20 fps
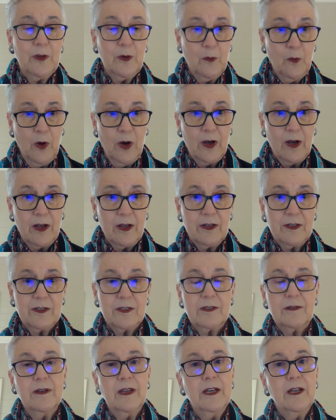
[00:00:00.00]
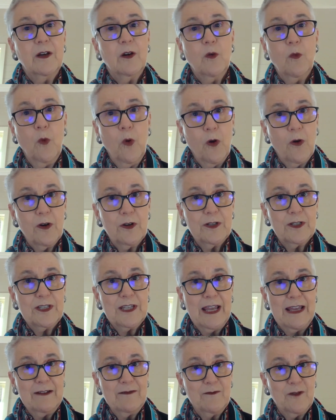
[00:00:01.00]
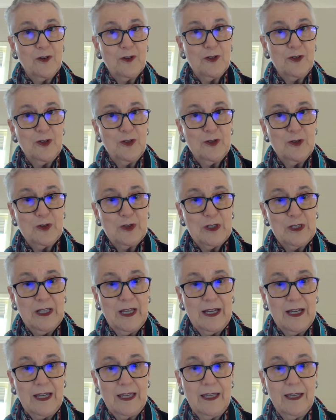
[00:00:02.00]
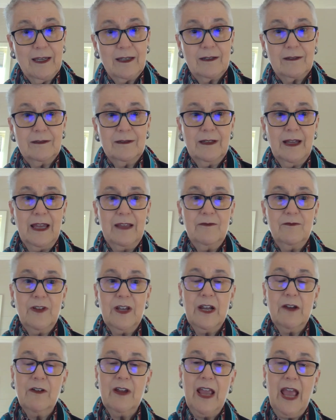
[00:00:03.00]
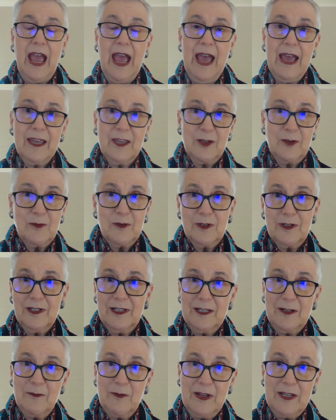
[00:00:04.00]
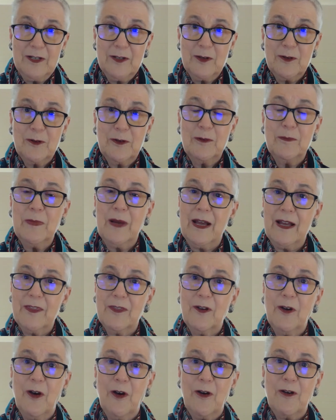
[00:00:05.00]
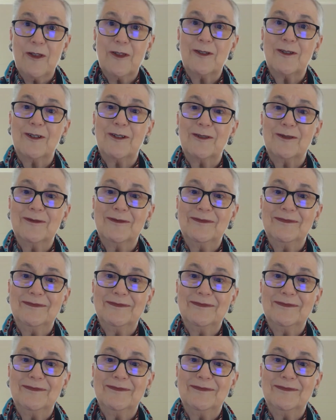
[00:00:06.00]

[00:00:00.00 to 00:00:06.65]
that was, warts and virtues alike, and very accurately rendered by the author.